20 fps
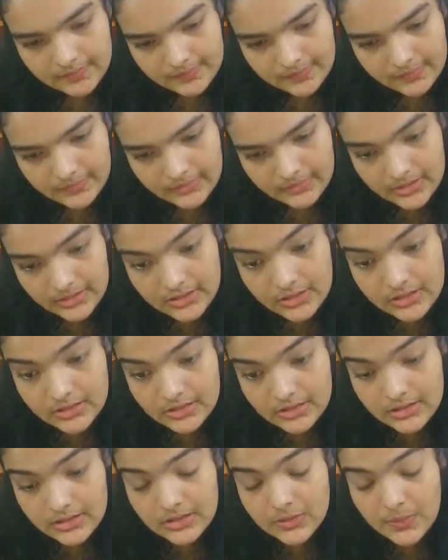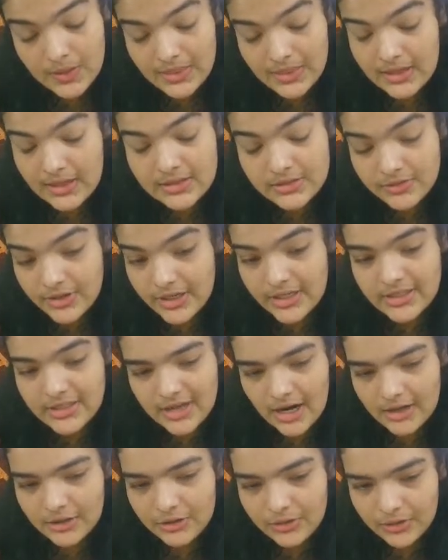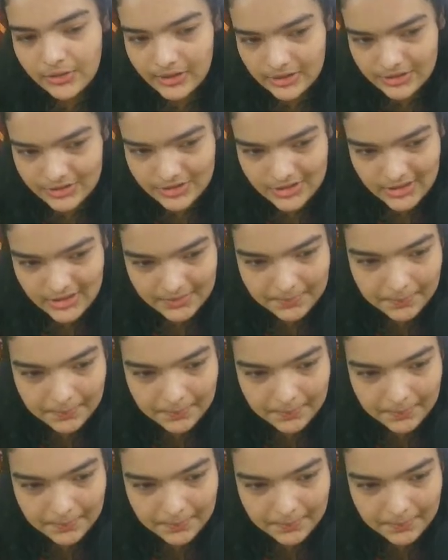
This is where things really start to look interesting.